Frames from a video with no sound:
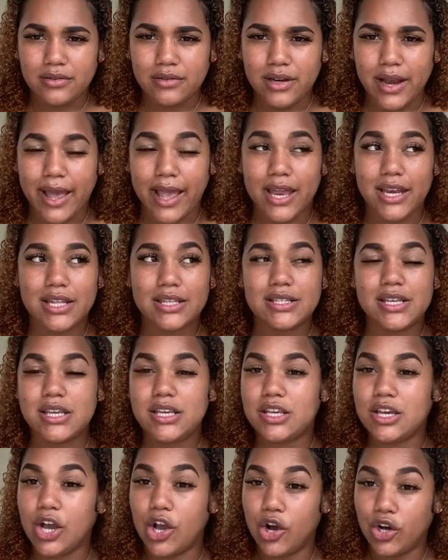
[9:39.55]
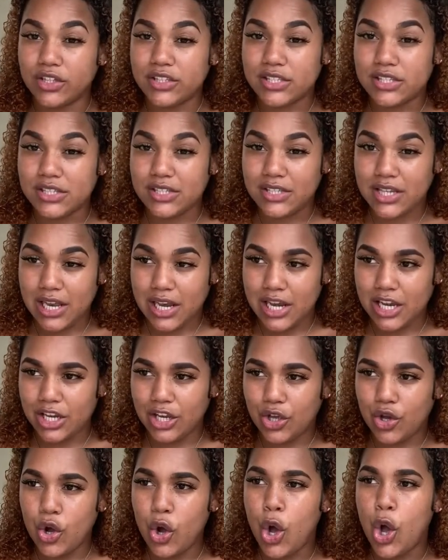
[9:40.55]
Like, anything your gut is telling
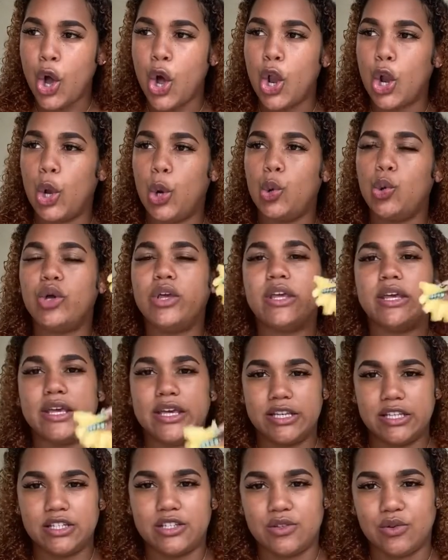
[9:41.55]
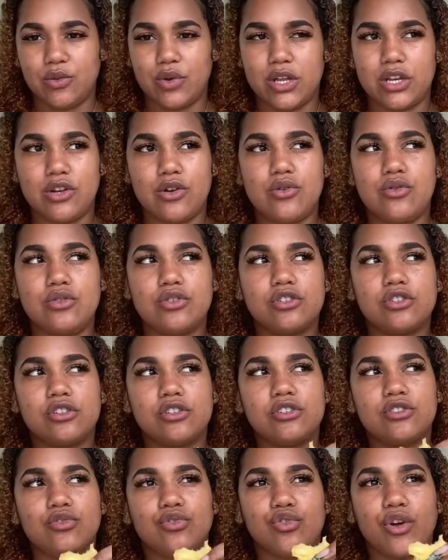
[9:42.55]
you, look into it. Don't
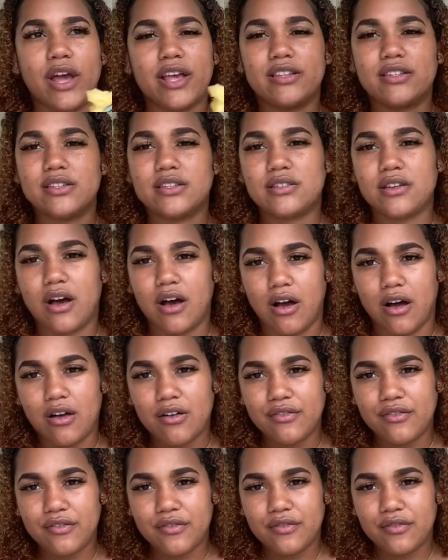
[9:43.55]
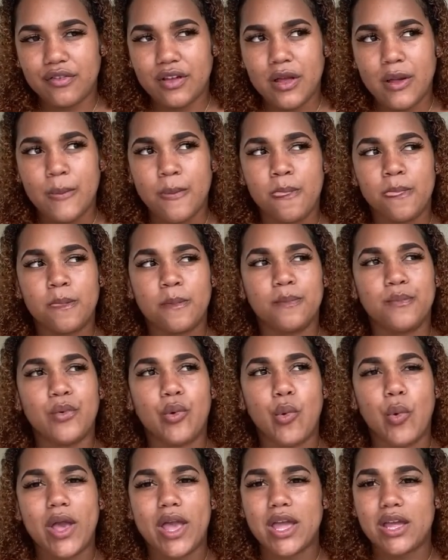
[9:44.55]
just write it off.
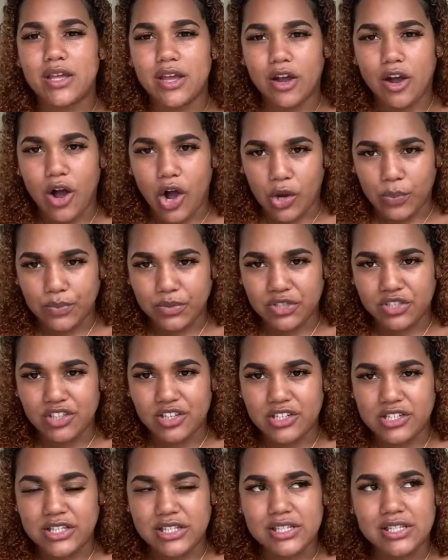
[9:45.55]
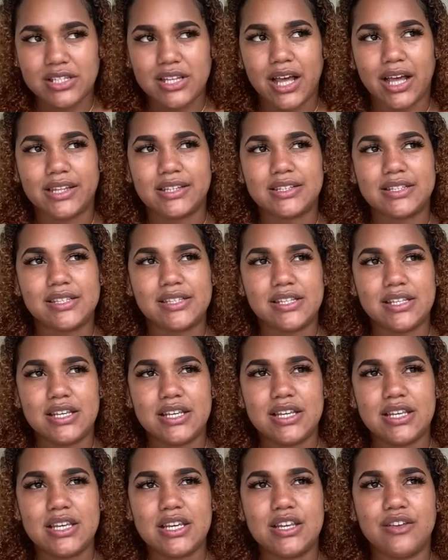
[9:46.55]
Weigh your options and
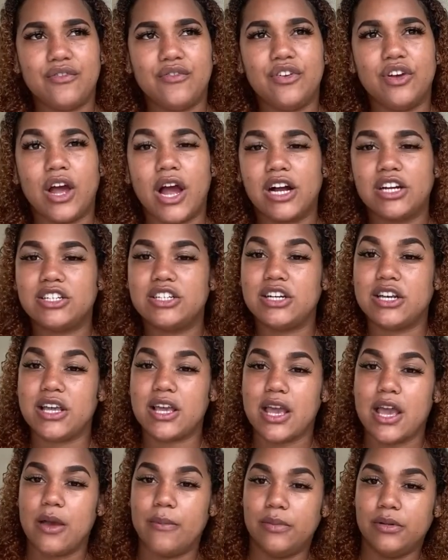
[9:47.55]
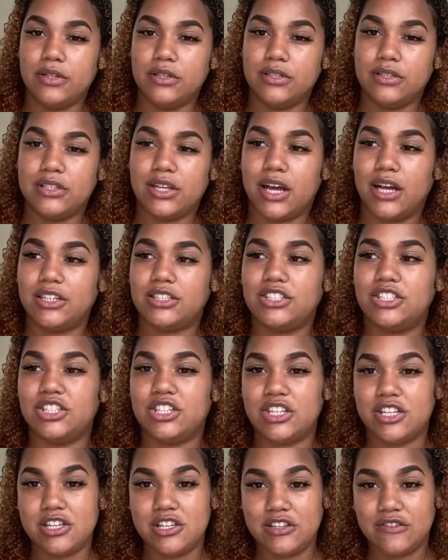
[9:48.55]
see if you're actually able to
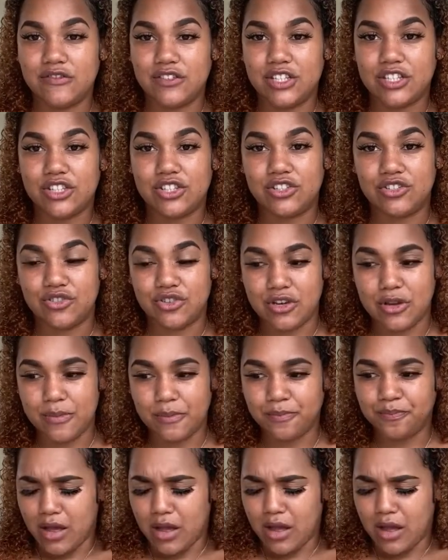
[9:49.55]
achieve this dream.